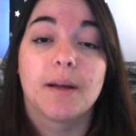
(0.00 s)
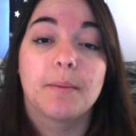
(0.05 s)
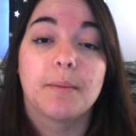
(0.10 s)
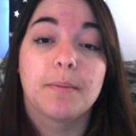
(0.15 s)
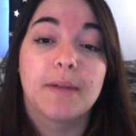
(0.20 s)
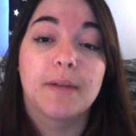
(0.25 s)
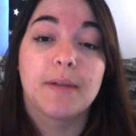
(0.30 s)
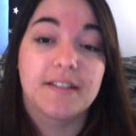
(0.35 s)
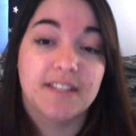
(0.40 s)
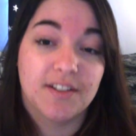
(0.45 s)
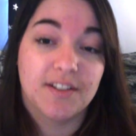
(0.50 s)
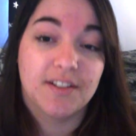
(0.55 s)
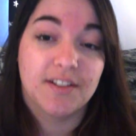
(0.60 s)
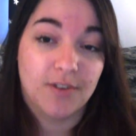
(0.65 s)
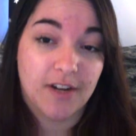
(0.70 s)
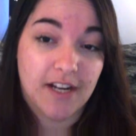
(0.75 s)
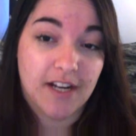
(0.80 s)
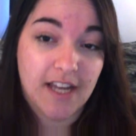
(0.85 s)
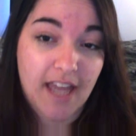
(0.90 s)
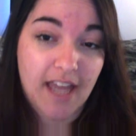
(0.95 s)
please
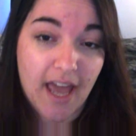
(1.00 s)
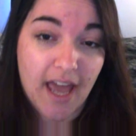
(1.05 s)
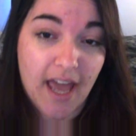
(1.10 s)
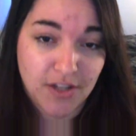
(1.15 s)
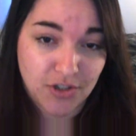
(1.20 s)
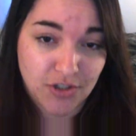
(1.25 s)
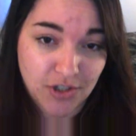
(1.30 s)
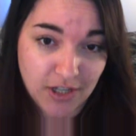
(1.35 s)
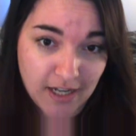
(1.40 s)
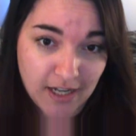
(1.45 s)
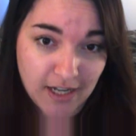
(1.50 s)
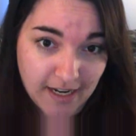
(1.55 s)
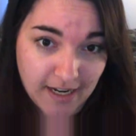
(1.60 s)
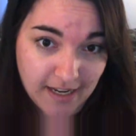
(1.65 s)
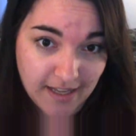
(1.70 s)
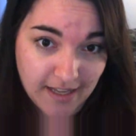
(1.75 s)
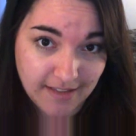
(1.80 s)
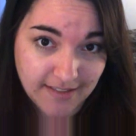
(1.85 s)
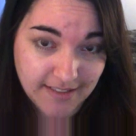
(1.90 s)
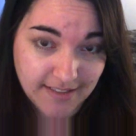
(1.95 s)
ignore any cat
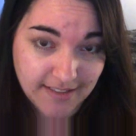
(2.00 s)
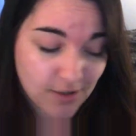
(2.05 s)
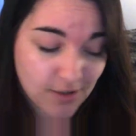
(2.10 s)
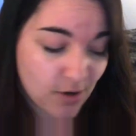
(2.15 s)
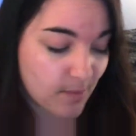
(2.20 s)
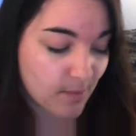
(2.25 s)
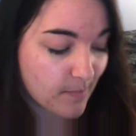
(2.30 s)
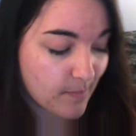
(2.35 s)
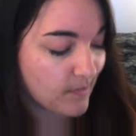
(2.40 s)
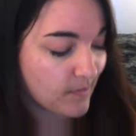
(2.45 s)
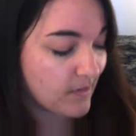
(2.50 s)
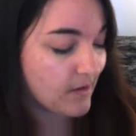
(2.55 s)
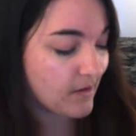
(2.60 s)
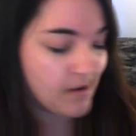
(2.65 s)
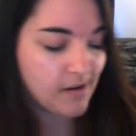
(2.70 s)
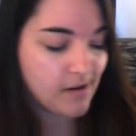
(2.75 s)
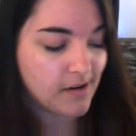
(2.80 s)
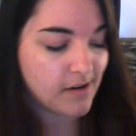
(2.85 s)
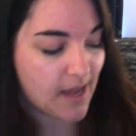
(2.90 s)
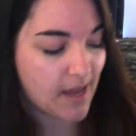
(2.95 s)
shenanigans that are
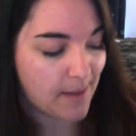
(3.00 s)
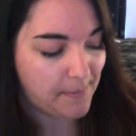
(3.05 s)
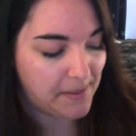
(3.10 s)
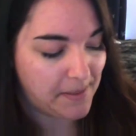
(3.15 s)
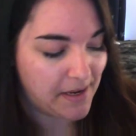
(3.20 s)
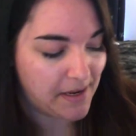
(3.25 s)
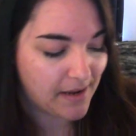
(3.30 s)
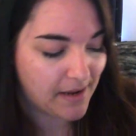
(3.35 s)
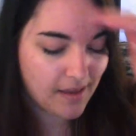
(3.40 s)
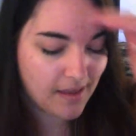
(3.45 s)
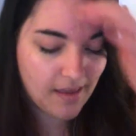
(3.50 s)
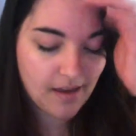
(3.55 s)
happening.